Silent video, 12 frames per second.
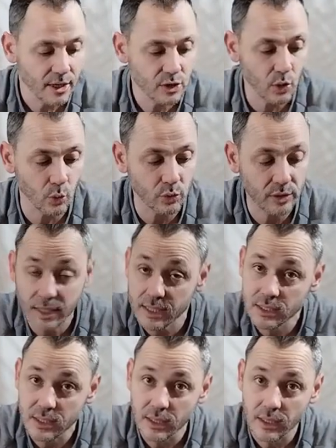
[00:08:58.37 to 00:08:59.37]
So
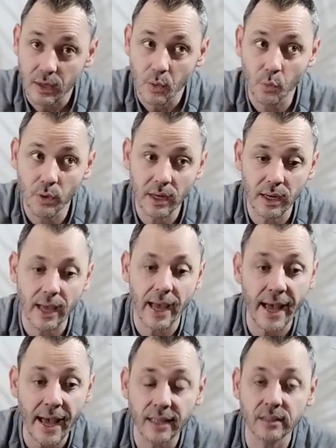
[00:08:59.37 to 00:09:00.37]
this will
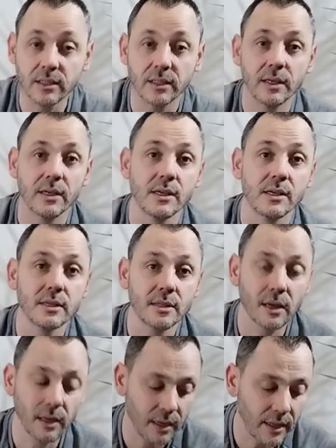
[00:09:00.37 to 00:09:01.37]
add
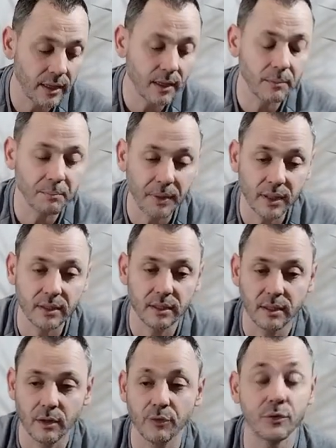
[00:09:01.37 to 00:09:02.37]
a little
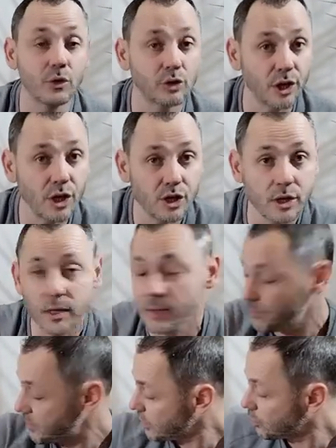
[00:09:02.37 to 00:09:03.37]
bit of
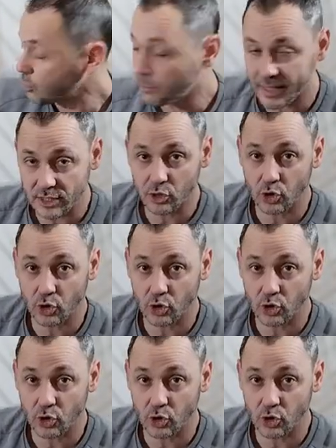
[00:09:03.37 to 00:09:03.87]
nutrition to my